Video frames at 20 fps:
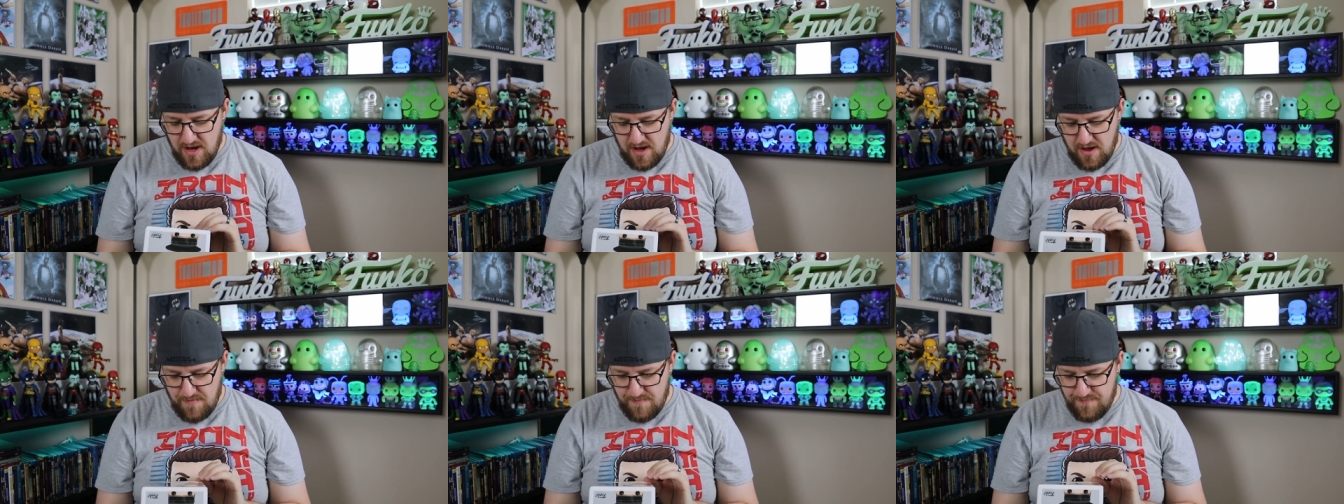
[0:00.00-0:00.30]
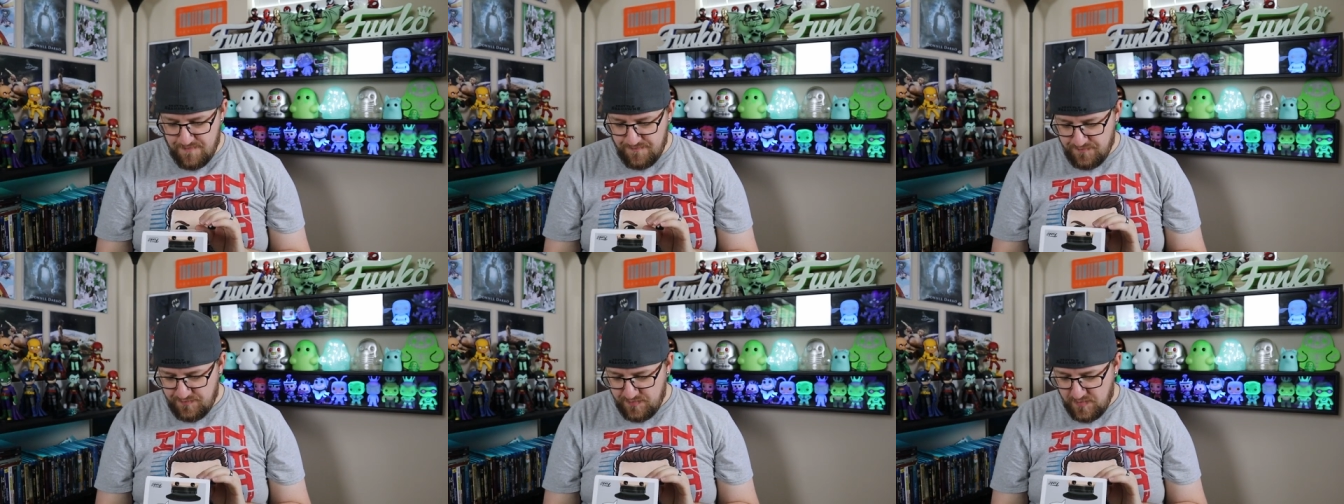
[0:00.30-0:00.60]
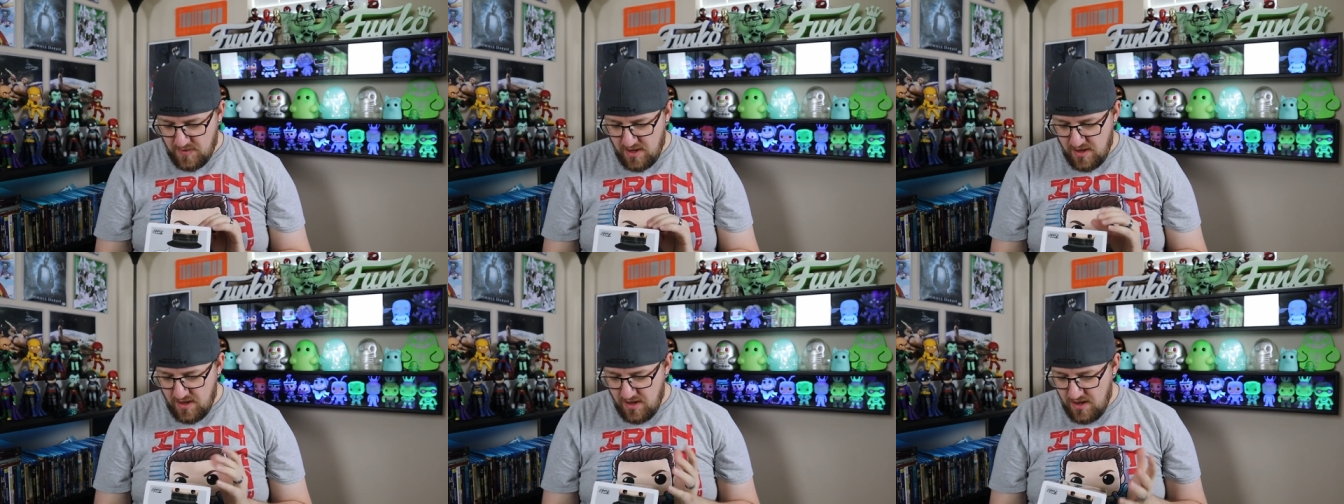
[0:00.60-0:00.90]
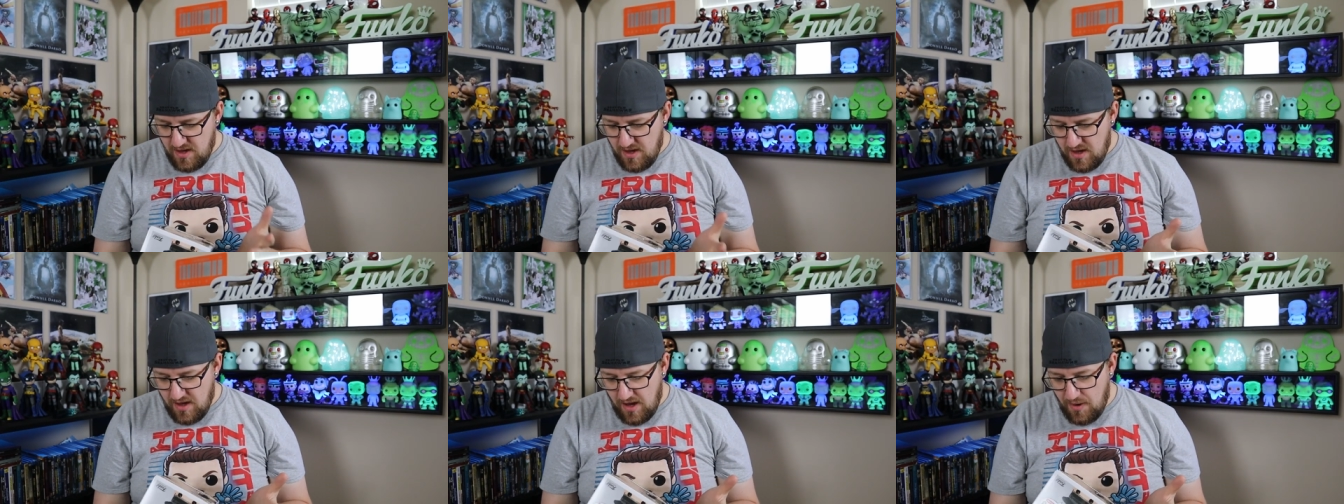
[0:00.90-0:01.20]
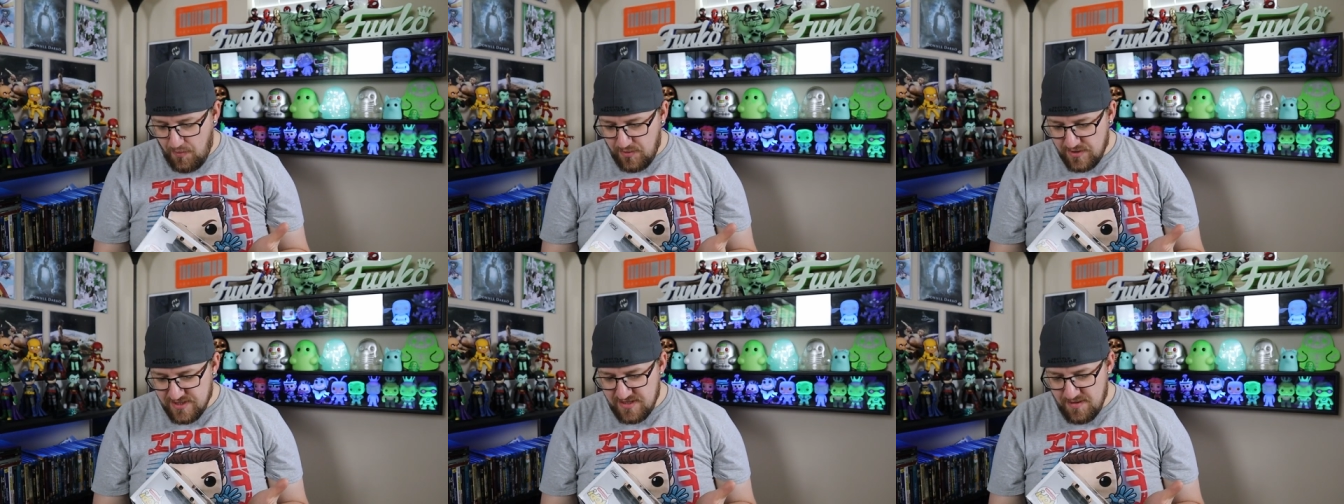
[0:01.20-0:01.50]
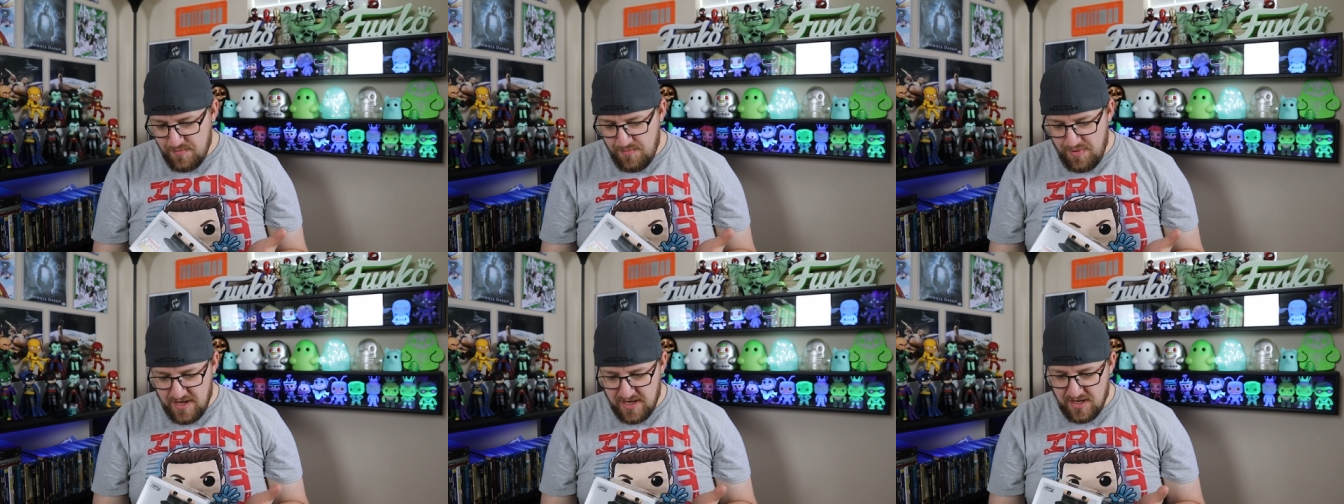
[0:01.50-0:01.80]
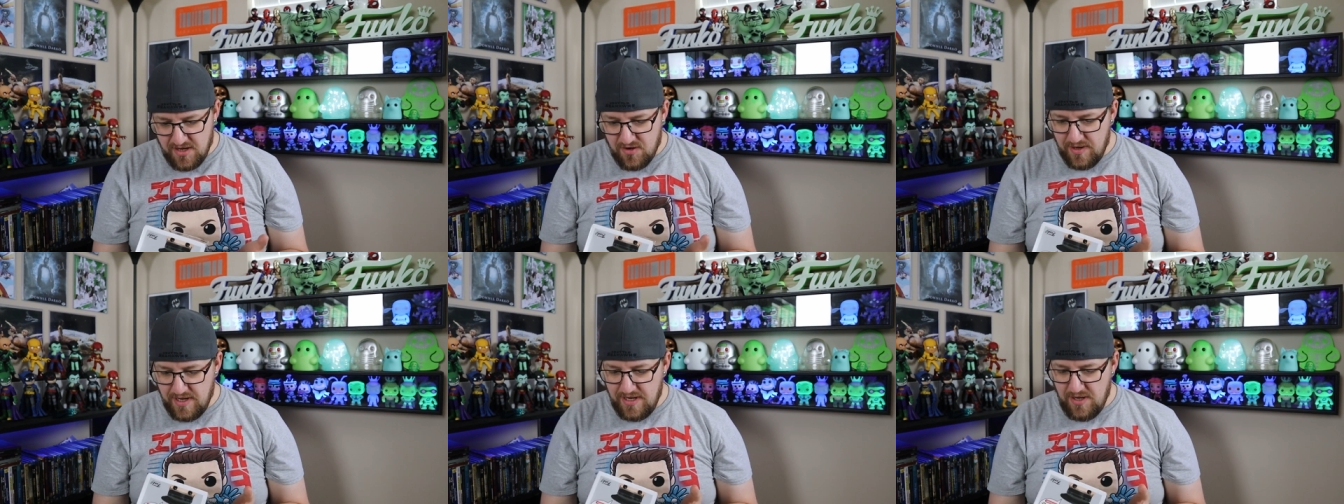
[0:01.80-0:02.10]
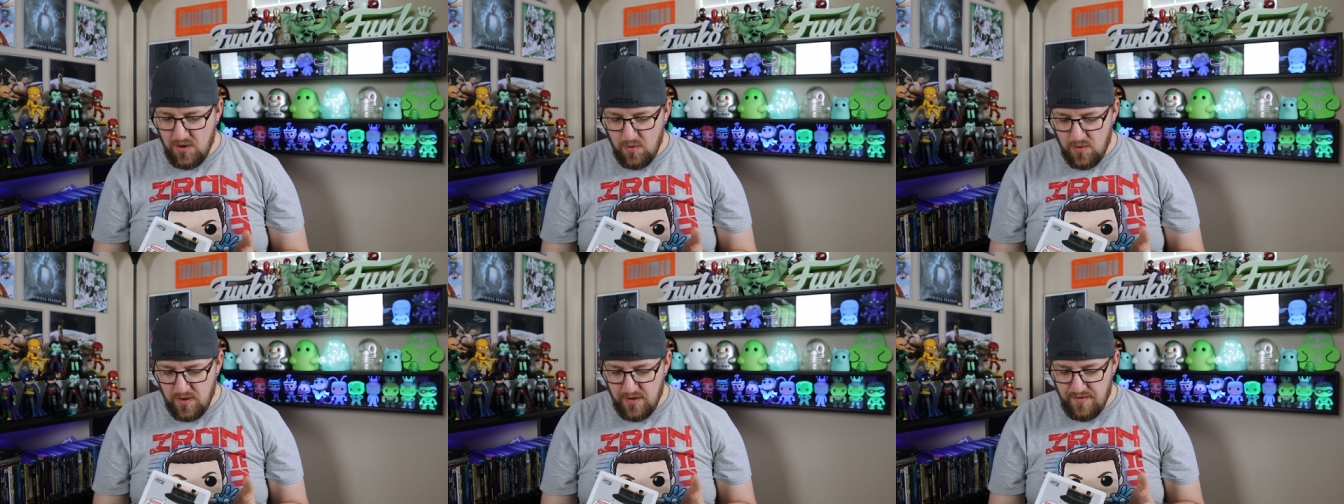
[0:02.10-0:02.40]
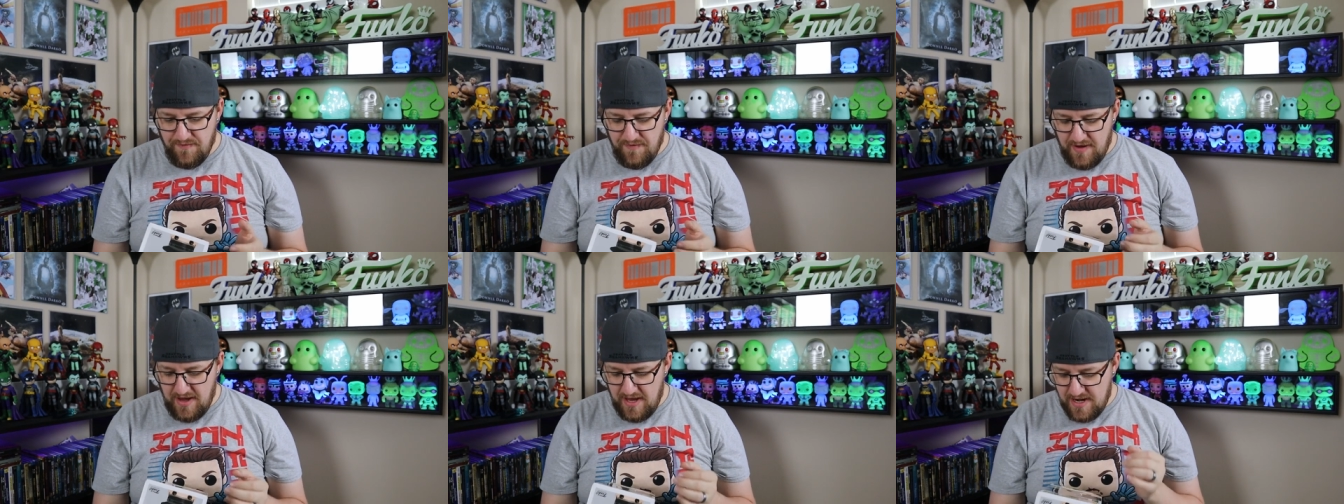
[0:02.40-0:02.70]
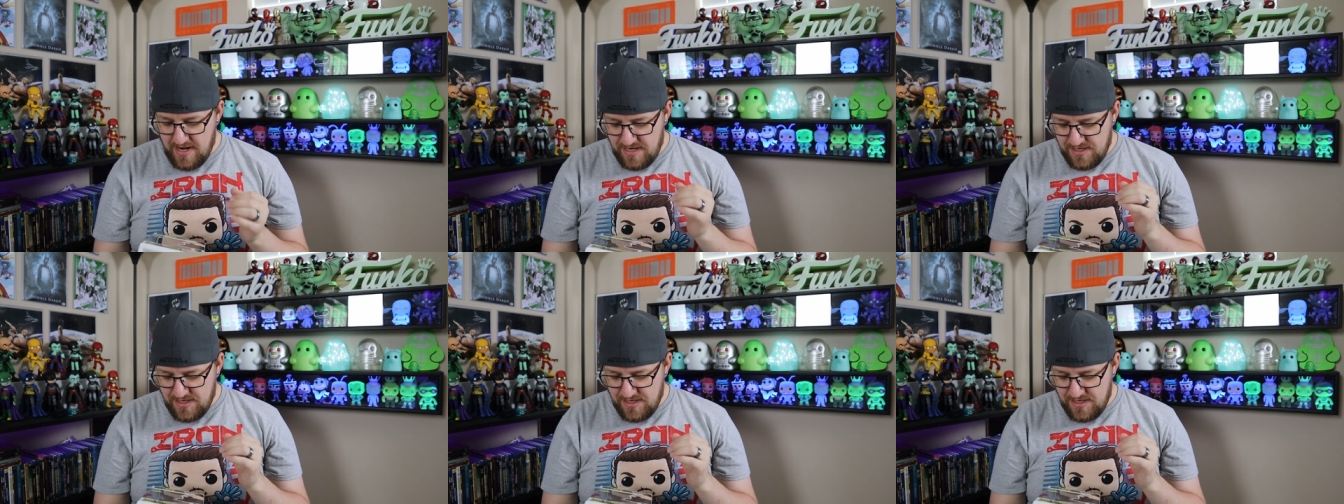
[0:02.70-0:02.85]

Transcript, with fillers: Um, I wasn't a big Green Hornet fan.